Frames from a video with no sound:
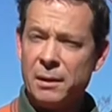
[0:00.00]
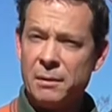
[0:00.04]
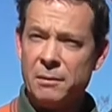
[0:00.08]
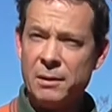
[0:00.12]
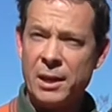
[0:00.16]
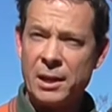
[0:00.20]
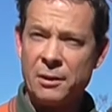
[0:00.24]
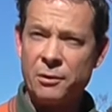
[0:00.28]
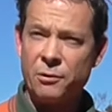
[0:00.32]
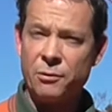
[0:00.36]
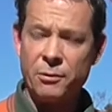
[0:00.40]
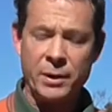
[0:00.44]

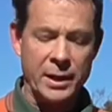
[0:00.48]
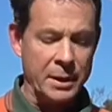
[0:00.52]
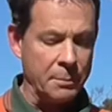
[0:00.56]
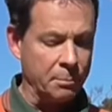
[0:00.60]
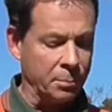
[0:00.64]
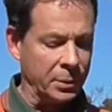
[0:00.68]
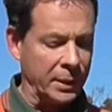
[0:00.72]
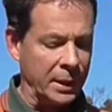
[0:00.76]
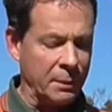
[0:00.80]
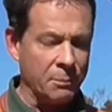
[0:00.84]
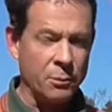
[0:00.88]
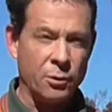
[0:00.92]
nectarine
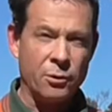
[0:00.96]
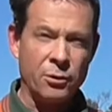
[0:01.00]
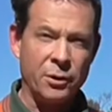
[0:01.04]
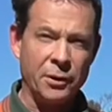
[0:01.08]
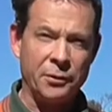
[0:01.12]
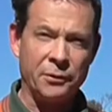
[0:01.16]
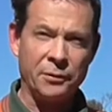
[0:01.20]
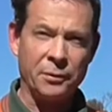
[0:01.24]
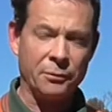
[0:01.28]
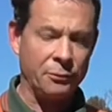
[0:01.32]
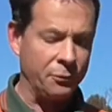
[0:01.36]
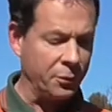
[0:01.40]
plum
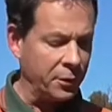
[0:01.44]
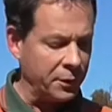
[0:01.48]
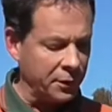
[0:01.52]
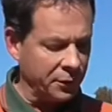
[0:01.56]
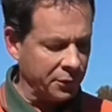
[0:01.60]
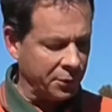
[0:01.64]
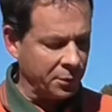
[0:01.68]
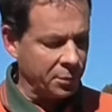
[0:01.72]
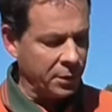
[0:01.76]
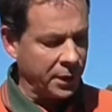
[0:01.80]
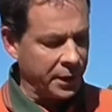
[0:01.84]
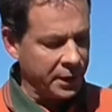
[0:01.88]
cross the fruit
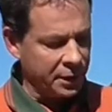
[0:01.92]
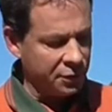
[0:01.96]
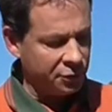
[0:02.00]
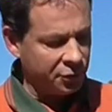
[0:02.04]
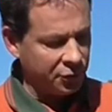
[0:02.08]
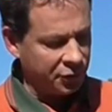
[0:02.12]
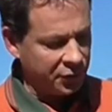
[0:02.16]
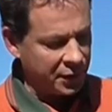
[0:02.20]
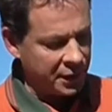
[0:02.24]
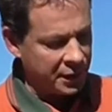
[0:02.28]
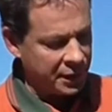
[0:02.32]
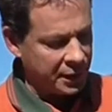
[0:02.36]
is quite
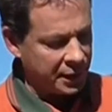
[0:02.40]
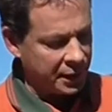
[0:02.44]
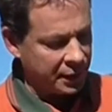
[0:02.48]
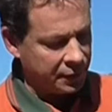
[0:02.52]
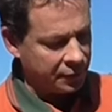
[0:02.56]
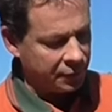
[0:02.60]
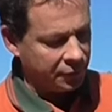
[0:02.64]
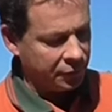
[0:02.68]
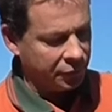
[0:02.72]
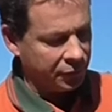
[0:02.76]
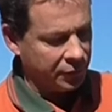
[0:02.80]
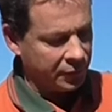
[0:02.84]
interesting you
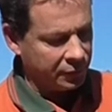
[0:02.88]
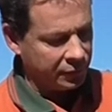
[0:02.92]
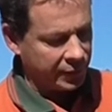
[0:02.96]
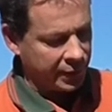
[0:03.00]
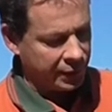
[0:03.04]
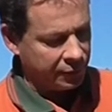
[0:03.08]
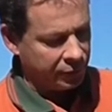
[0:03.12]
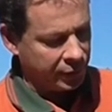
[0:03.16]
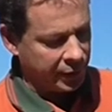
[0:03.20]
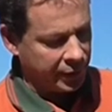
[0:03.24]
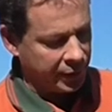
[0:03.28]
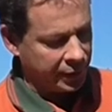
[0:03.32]
get this sort of
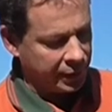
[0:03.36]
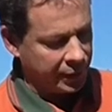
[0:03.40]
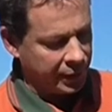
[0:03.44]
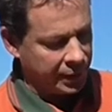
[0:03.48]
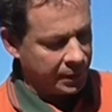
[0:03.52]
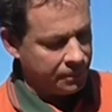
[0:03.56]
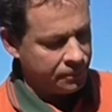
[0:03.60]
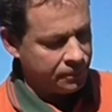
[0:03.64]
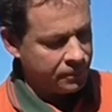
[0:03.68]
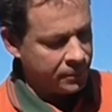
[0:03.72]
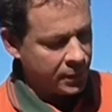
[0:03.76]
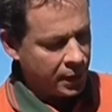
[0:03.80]
lovely
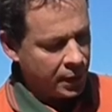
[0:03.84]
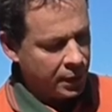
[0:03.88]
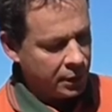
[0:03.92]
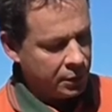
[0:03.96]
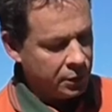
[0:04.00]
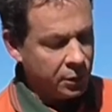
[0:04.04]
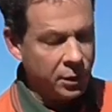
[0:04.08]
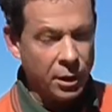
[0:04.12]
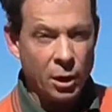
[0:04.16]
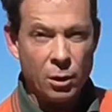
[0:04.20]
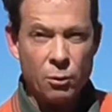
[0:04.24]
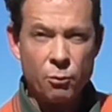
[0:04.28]
um,
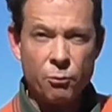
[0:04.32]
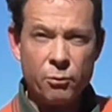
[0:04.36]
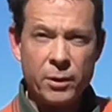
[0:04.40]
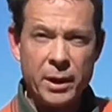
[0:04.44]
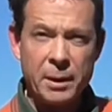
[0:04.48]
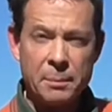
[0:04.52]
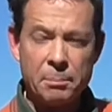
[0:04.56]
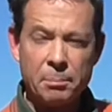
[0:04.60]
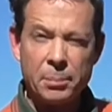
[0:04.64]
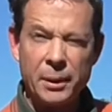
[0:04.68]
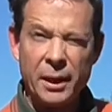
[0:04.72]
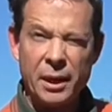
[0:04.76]
you know,
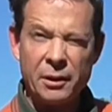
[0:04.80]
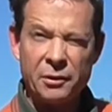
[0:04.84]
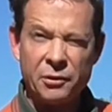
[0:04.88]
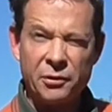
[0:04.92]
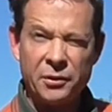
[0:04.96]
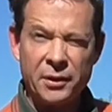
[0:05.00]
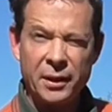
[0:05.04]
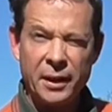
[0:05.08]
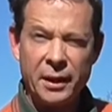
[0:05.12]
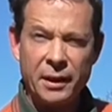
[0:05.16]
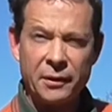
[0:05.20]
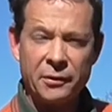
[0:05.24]
red
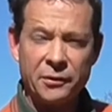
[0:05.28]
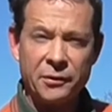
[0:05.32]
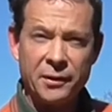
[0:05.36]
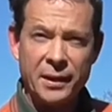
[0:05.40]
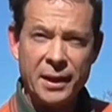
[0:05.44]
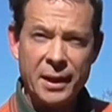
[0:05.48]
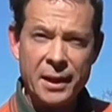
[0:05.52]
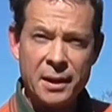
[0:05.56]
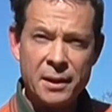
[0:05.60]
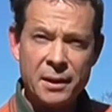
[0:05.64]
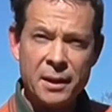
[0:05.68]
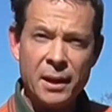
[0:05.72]
blushed uh,
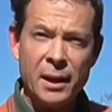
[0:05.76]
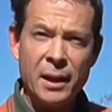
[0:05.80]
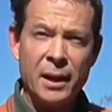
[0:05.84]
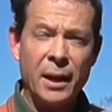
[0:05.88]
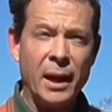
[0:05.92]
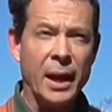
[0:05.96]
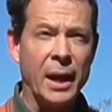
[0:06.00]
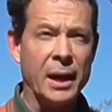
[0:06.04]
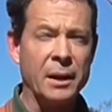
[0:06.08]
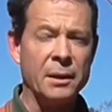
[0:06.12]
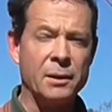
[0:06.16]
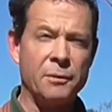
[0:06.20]
skin
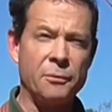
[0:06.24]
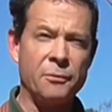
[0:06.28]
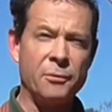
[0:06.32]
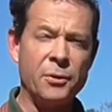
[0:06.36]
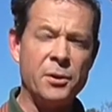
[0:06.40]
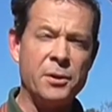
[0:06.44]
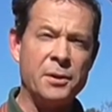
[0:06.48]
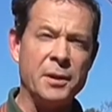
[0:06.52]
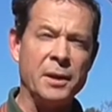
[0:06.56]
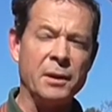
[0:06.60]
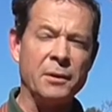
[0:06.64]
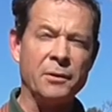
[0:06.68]
and the
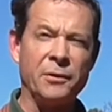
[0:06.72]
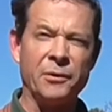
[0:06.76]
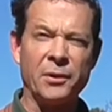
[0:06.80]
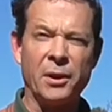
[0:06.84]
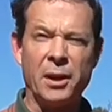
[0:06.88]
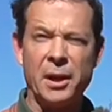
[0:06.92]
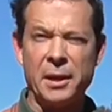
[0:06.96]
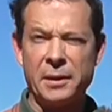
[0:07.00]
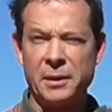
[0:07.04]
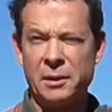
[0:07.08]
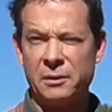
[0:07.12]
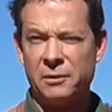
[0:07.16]
fruit
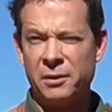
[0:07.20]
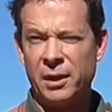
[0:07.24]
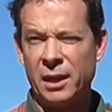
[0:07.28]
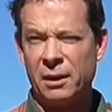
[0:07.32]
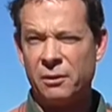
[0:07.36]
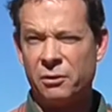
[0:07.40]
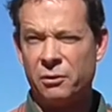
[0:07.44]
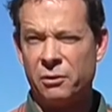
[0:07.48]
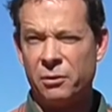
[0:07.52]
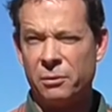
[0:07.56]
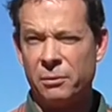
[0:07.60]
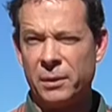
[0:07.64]
inside, the
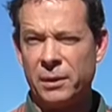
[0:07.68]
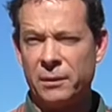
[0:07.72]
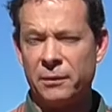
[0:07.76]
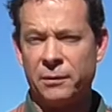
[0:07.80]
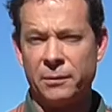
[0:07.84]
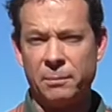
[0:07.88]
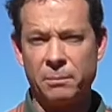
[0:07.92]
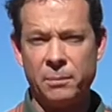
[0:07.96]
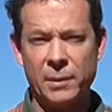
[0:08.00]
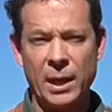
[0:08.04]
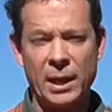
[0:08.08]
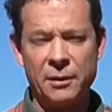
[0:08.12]
texture
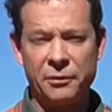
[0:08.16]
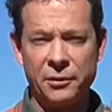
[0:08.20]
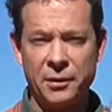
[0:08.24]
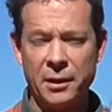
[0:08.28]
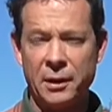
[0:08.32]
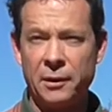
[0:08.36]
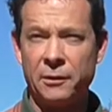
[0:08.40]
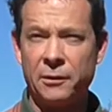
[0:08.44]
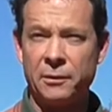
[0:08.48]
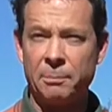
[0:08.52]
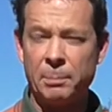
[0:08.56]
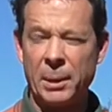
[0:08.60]
is as
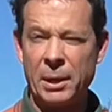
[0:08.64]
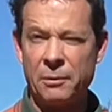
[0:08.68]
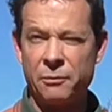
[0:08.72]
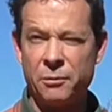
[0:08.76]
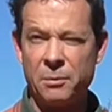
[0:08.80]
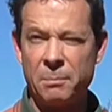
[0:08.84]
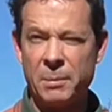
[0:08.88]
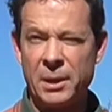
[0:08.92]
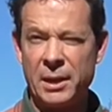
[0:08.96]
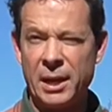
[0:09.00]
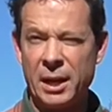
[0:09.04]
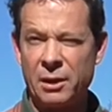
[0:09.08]
you'd expect
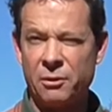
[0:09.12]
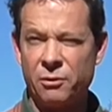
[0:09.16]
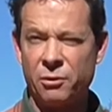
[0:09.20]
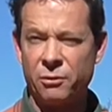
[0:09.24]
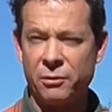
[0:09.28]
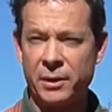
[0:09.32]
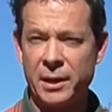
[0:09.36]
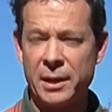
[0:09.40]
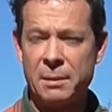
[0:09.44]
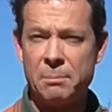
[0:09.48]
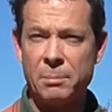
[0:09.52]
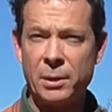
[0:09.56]
from a
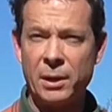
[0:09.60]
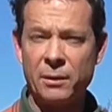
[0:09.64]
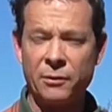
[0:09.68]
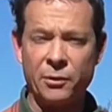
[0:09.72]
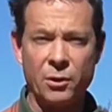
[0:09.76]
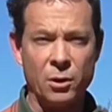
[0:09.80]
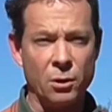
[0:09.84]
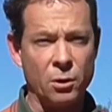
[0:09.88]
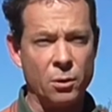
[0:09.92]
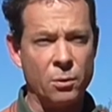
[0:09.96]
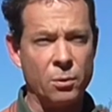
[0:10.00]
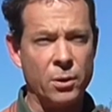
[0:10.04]
nectarine but it's
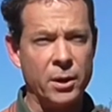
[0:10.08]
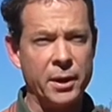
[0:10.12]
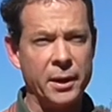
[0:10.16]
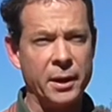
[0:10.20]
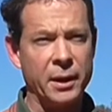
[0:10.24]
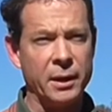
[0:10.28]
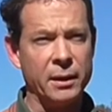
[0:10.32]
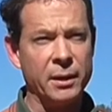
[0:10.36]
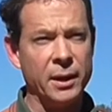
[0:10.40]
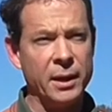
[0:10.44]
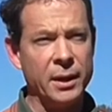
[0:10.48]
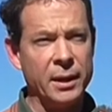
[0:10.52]
got quite
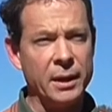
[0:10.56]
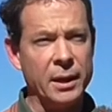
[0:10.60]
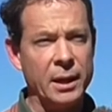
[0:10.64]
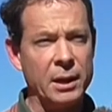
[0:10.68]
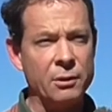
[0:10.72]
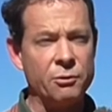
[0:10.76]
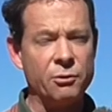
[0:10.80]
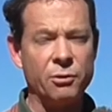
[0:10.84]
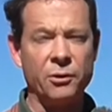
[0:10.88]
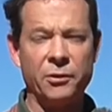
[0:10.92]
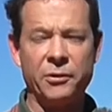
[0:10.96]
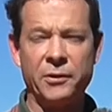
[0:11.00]
an
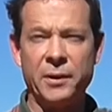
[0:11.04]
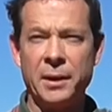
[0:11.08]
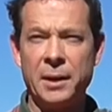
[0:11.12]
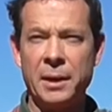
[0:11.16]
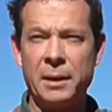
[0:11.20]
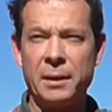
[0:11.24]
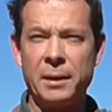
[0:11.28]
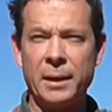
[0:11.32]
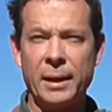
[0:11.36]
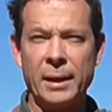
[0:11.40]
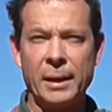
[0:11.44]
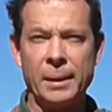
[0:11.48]

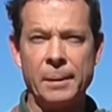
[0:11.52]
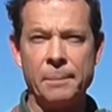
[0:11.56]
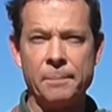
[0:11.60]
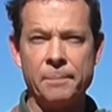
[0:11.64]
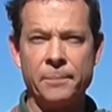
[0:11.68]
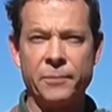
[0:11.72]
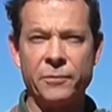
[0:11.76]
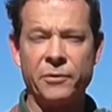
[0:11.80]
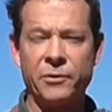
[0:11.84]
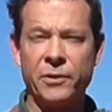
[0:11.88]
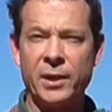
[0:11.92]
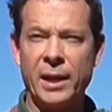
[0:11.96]
interesting
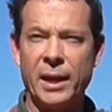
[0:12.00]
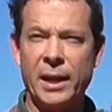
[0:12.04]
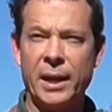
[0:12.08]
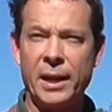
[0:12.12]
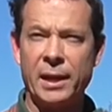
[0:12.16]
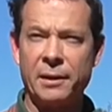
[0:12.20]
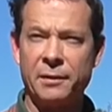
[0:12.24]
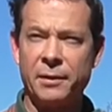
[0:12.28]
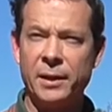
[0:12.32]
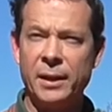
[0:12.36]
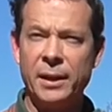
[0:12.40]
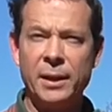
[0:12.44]
um,
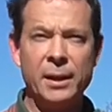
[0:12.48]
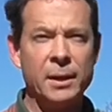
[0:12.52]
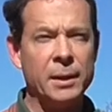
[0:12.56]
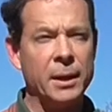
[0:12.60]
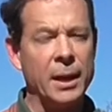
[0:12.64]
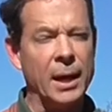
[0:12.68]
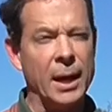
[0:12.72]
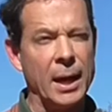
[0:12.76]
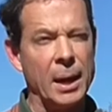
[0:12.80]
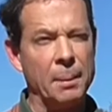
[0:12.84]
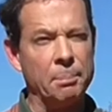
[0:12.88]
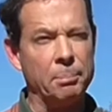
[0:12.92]
tart
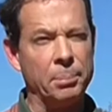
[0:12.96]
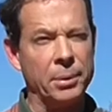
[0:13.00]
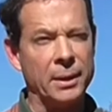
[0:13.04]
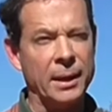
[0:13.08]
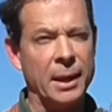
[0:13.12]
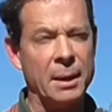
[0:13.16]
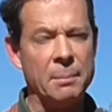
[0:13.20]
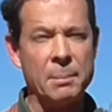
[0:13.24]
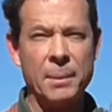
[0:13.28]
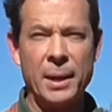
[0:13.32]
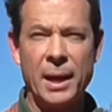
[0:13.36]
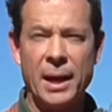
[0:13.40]
uh,
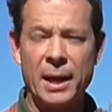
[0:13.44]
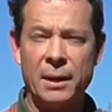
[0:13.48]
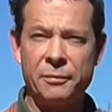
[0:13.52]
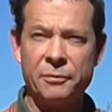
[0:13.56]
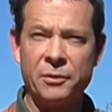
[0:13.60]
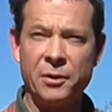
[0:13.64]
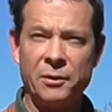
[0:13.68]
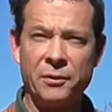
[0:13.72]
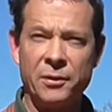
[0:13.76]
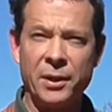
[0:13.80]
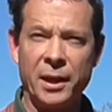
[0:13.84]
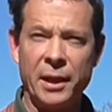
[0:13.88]
plum
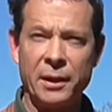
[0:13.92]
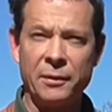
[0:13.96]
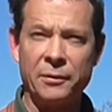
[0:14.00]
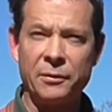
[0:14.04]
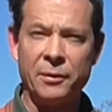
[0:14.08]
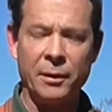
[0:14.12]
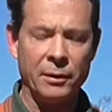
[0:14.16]
aftertaste.